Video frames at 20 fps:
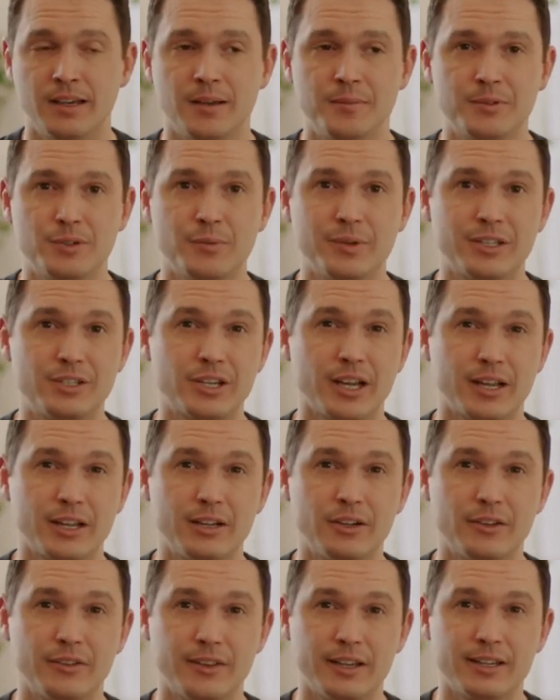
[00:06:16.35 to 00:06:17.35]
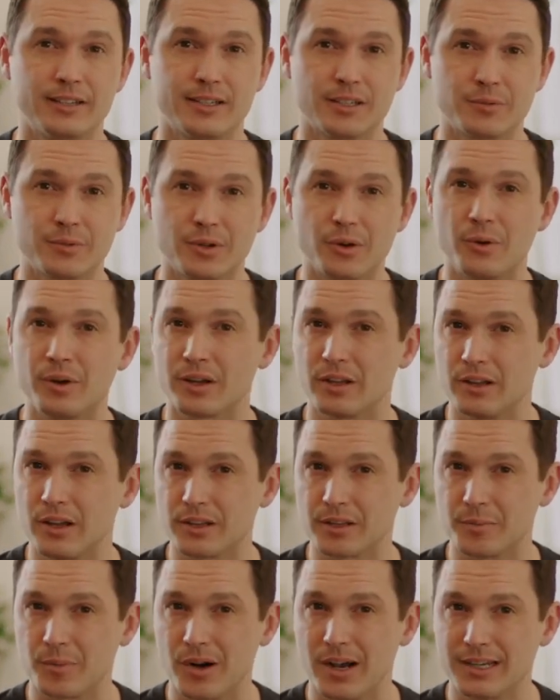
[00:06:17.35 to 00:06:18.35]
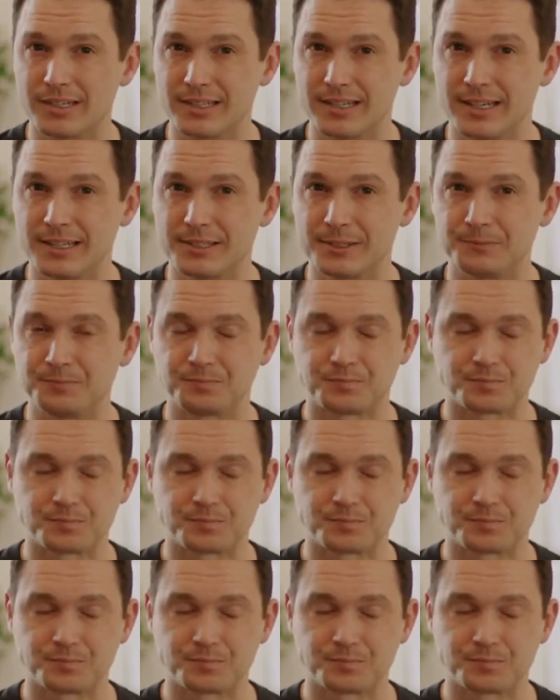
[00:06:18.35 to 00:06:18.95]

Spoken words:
so we check in on things as we're going along the process.